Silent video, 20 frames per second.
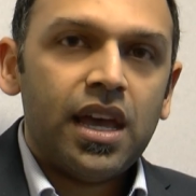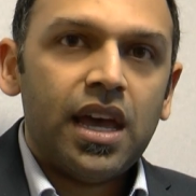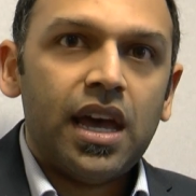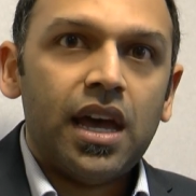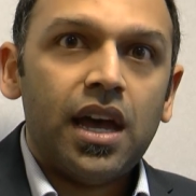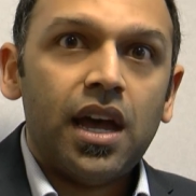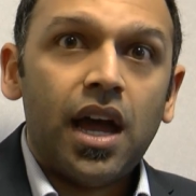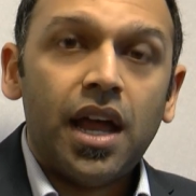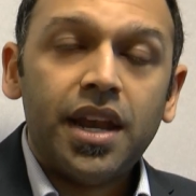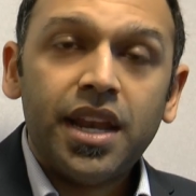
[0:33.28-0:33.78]

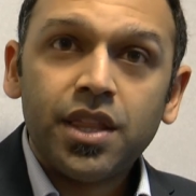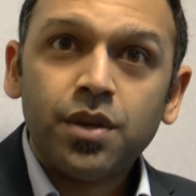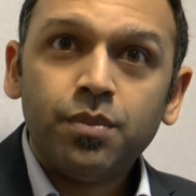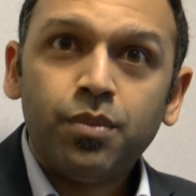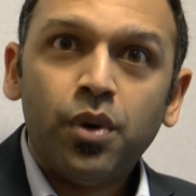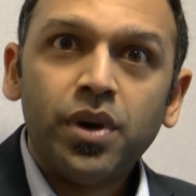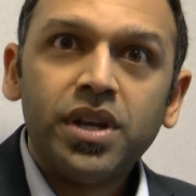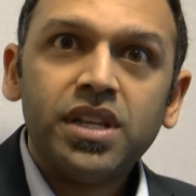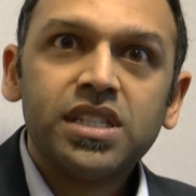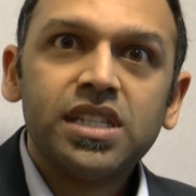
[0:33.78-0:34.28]
Another
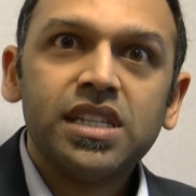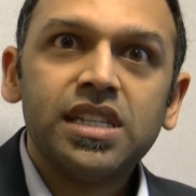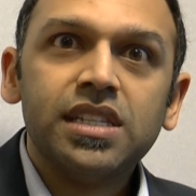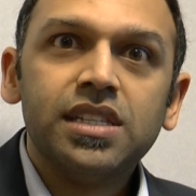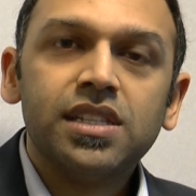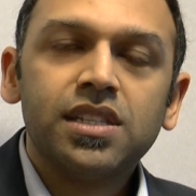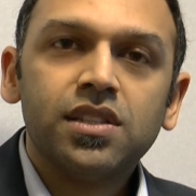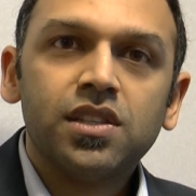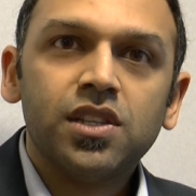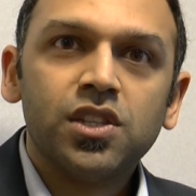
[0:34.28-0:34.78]
point
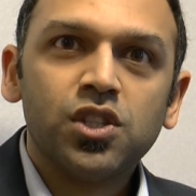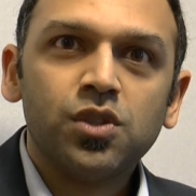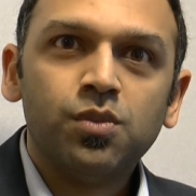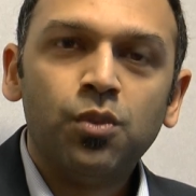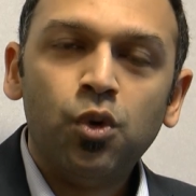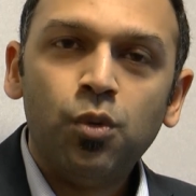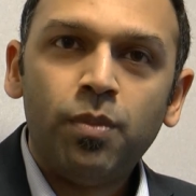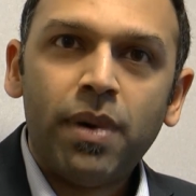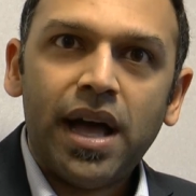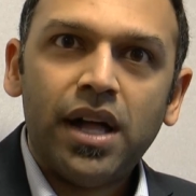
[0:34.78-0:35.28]
is the
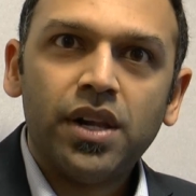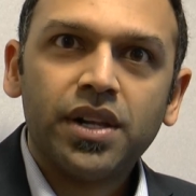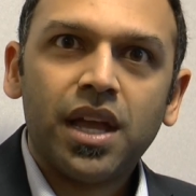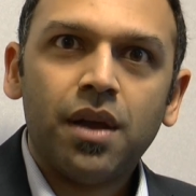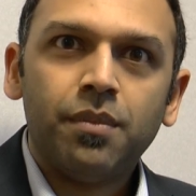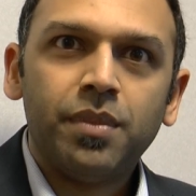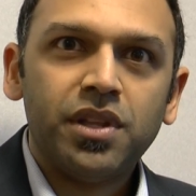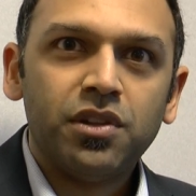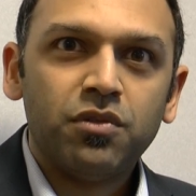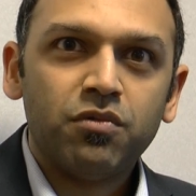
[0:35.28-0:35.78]
small bowel
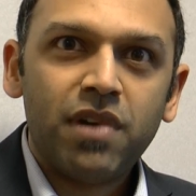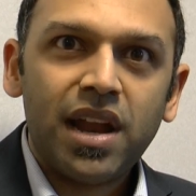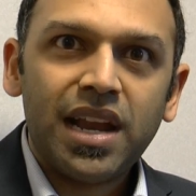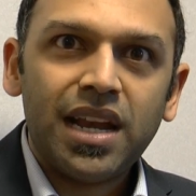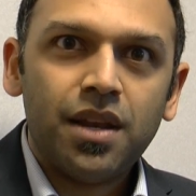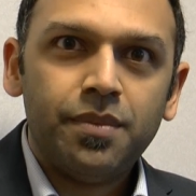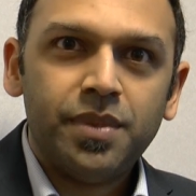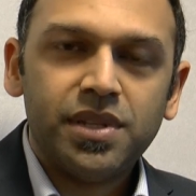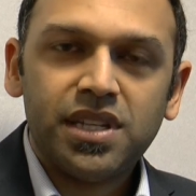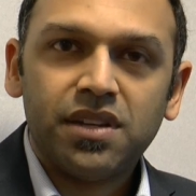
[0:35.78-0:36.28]
can be the
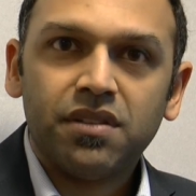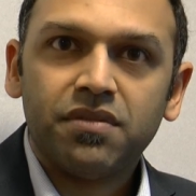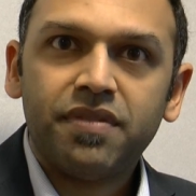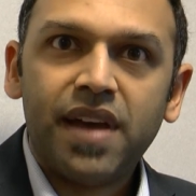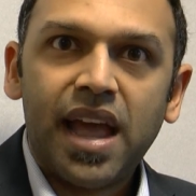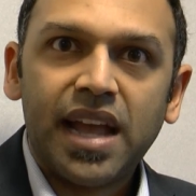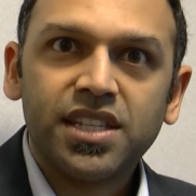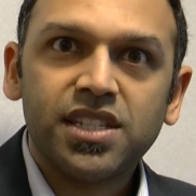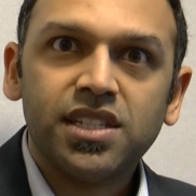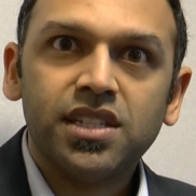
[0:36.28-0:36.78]
rate limiting
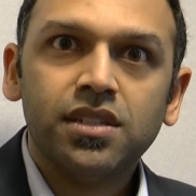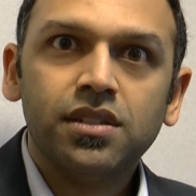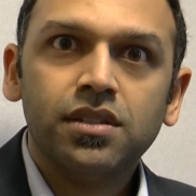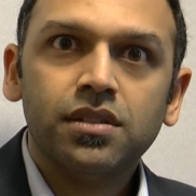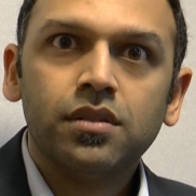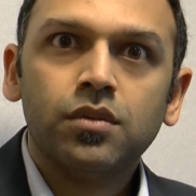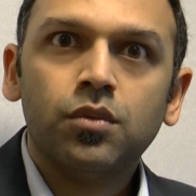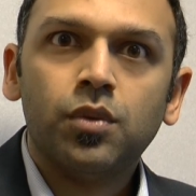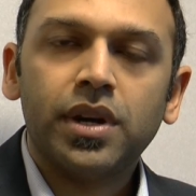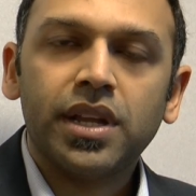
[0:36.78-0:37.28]
factor
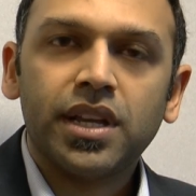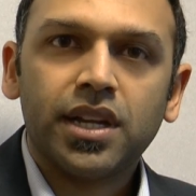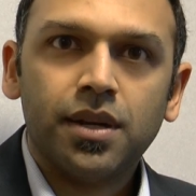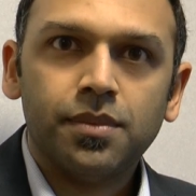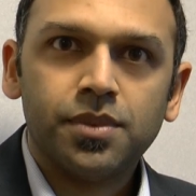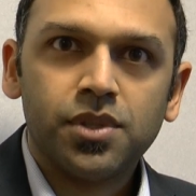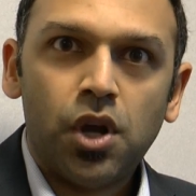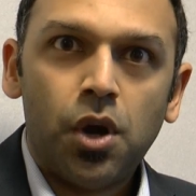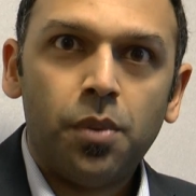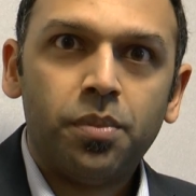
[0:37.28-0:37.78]
when it
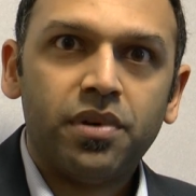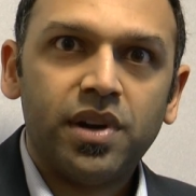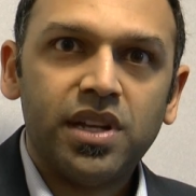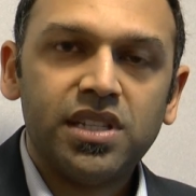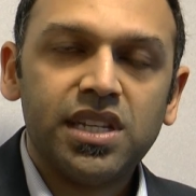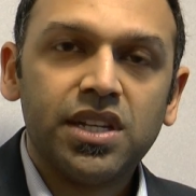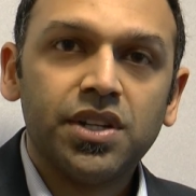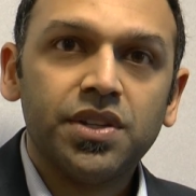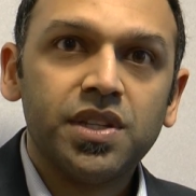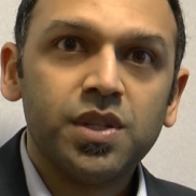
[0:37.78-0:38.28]
comes to
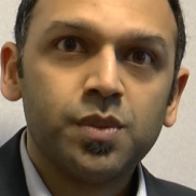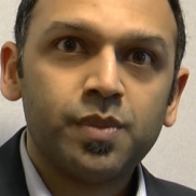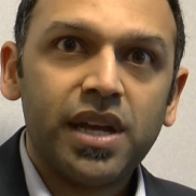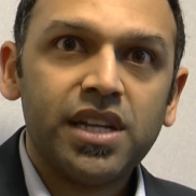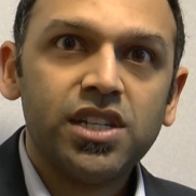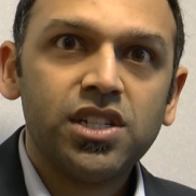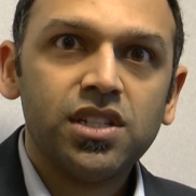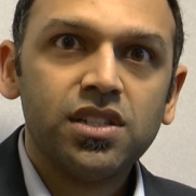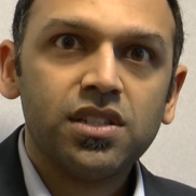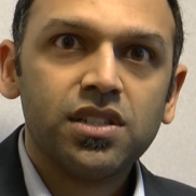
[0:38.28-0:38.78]
operating on these
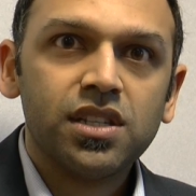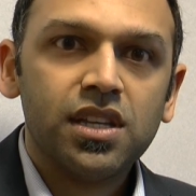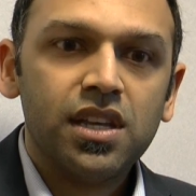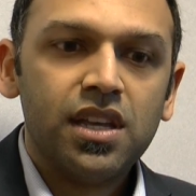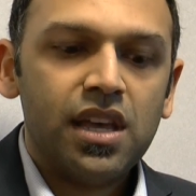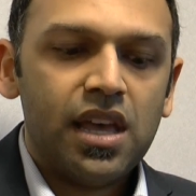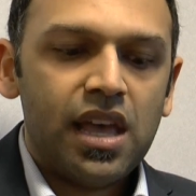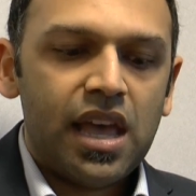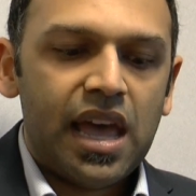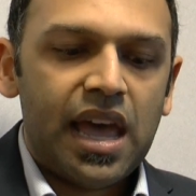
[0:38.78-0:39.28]
patients,
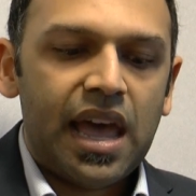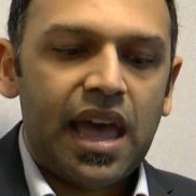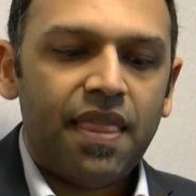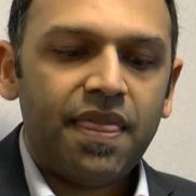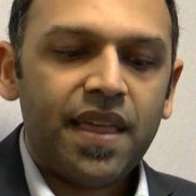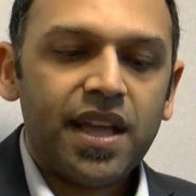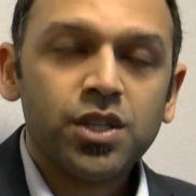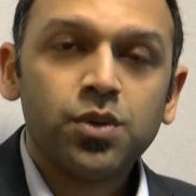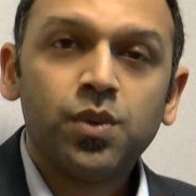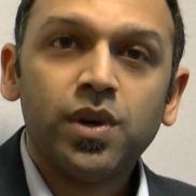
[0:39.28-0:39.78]

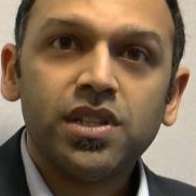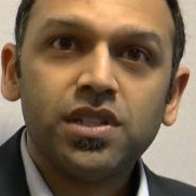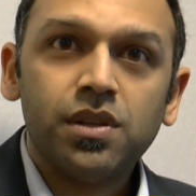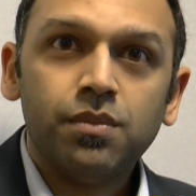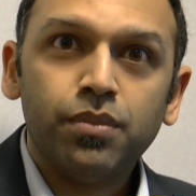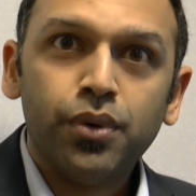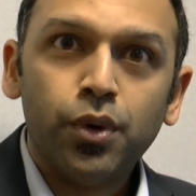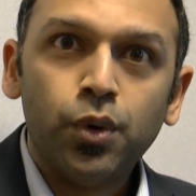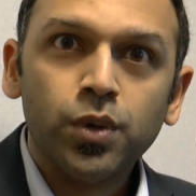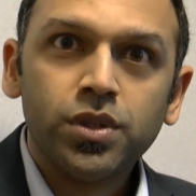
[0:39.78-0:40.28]
and that's why it's
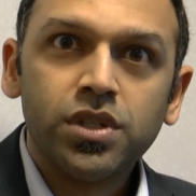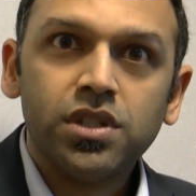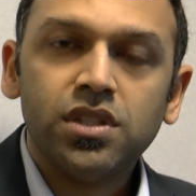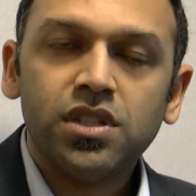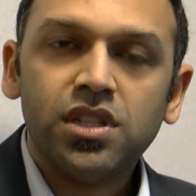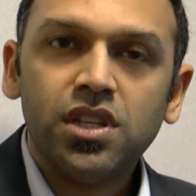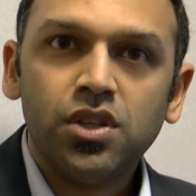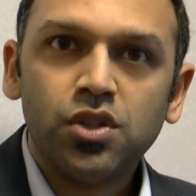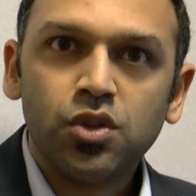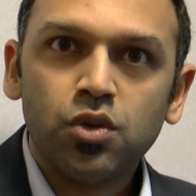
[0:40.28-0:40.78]
important
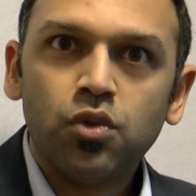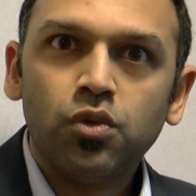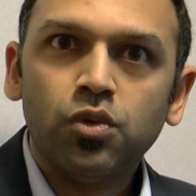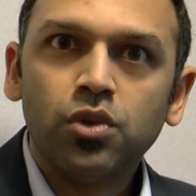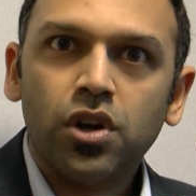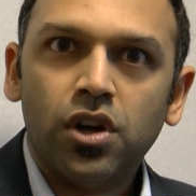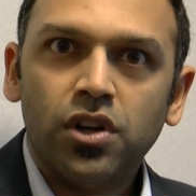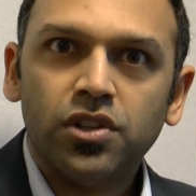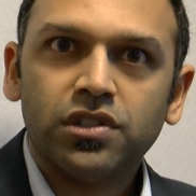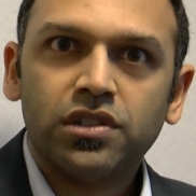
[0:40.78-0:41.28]
to use
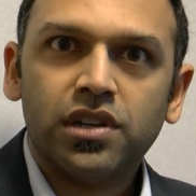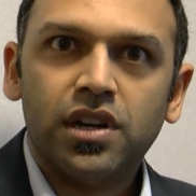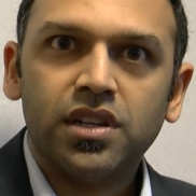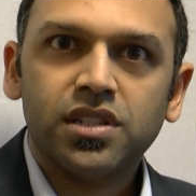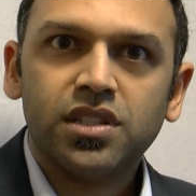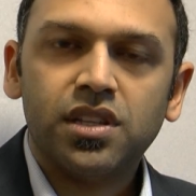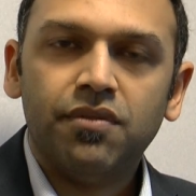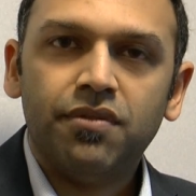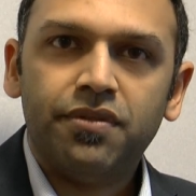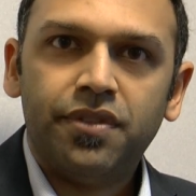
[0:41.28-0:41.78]
oral
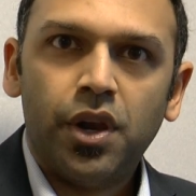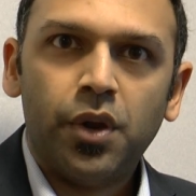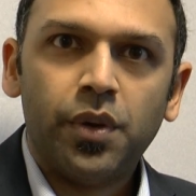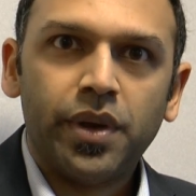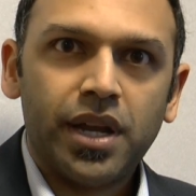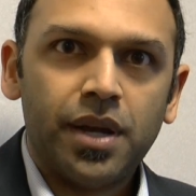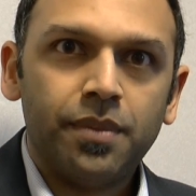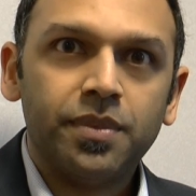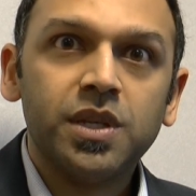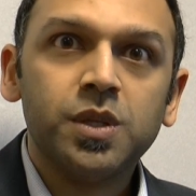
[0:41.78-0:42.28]
contrast in
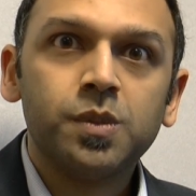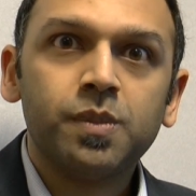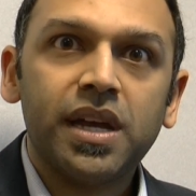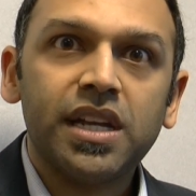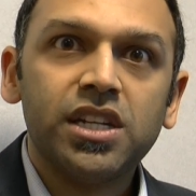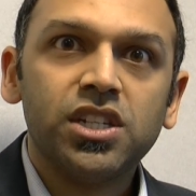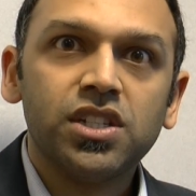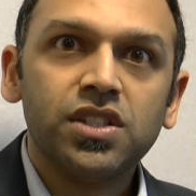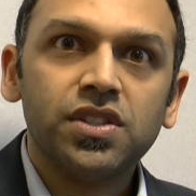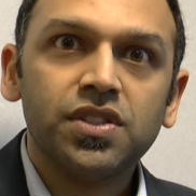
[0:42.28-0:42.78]
following up these
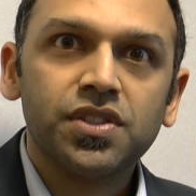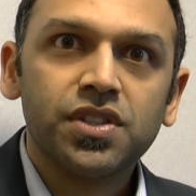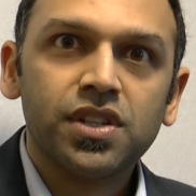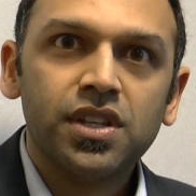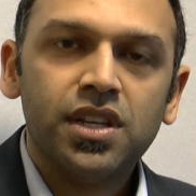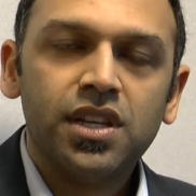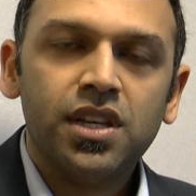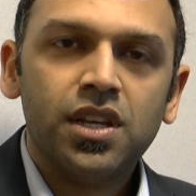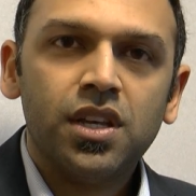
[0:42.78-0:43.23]
patients.